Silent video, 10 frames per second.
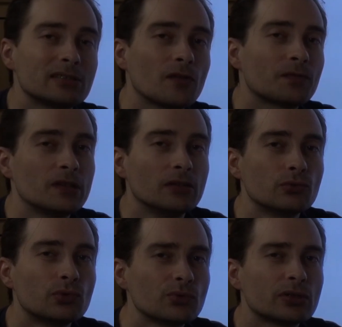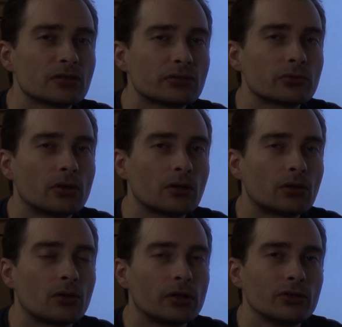it's often your router
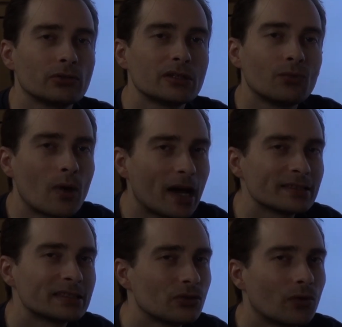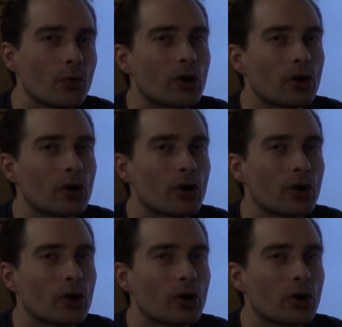or your device you're